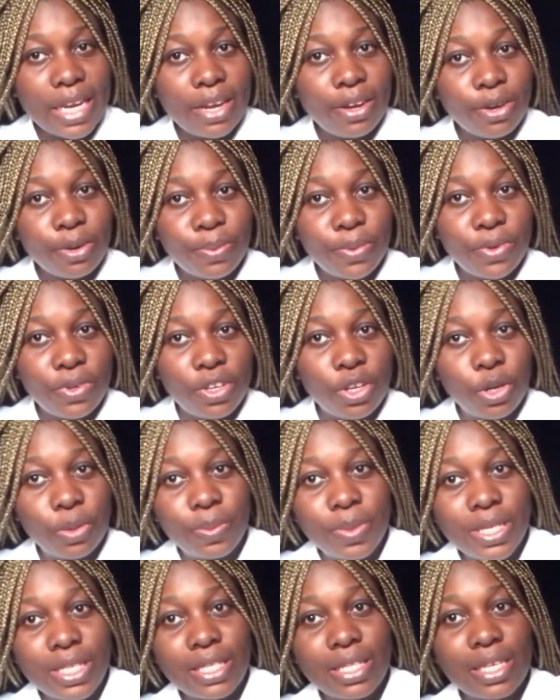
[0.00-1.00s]
help you in your
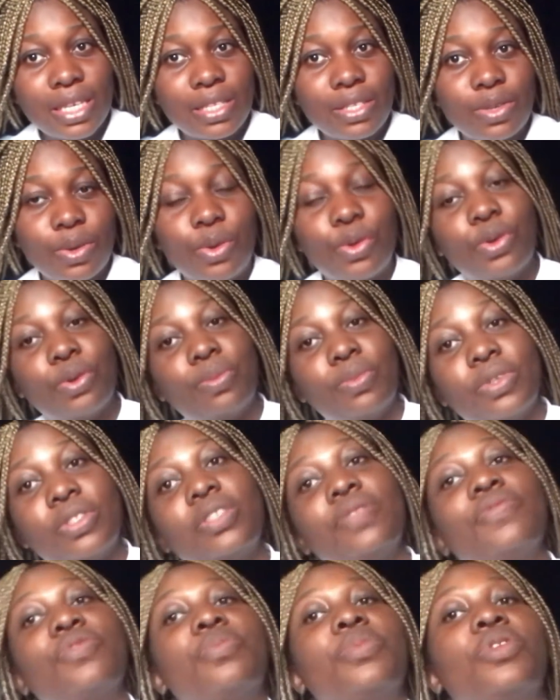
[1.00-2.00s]
business or your
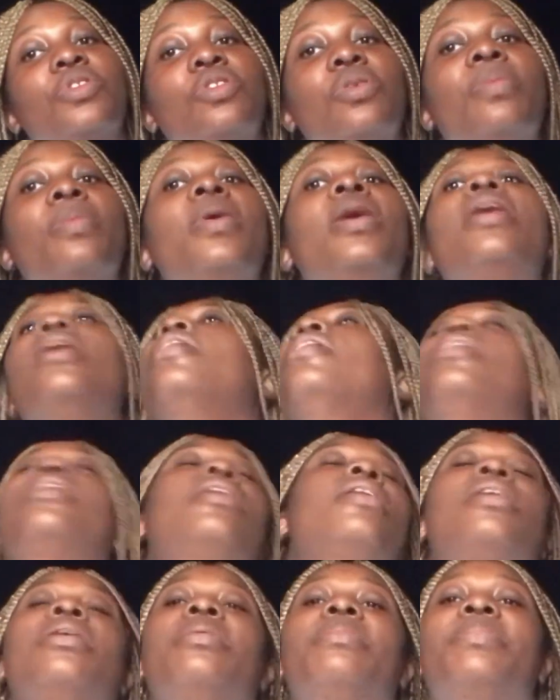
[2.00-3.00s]
motive to become
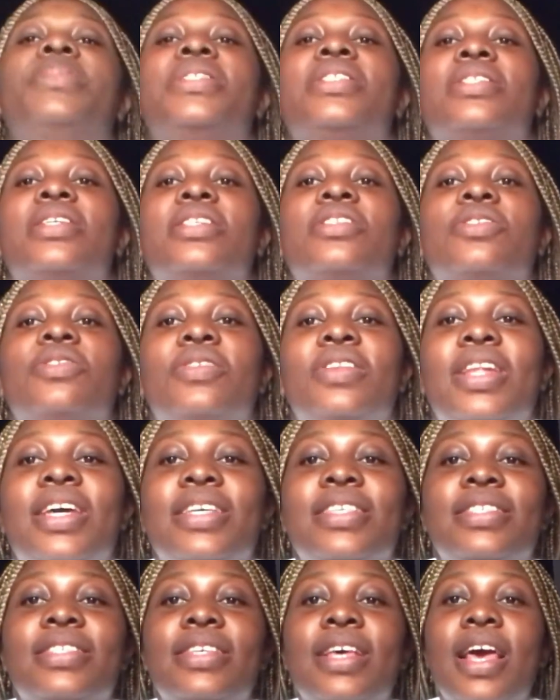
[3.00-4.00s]
business
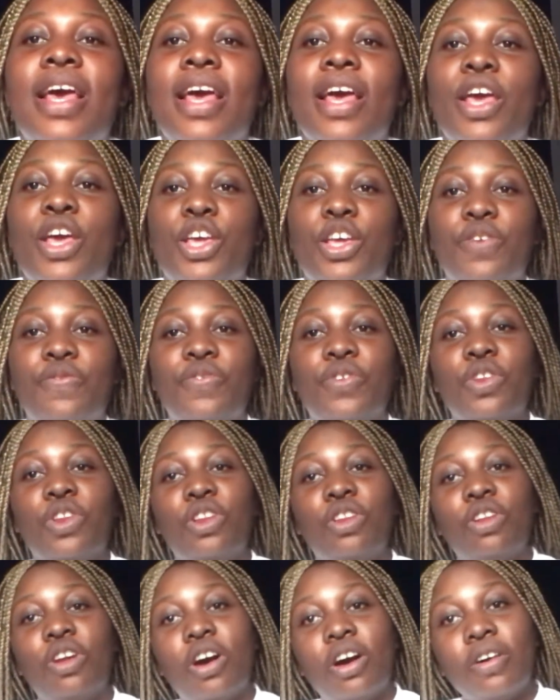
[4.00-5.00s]
owners. If you
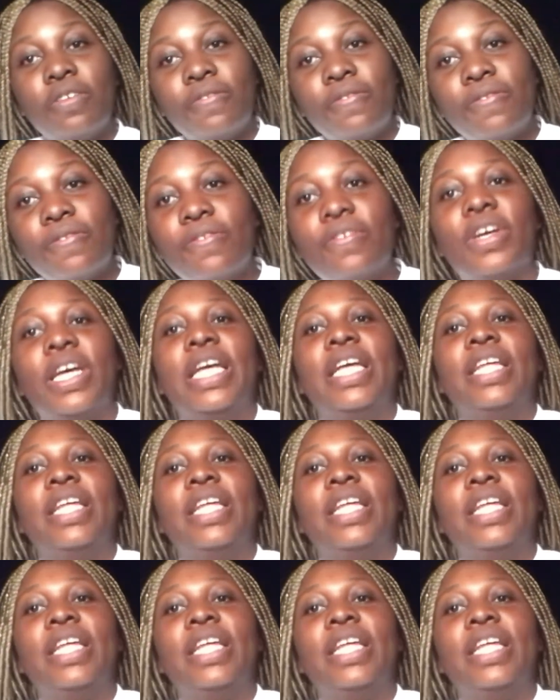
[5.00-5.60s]
love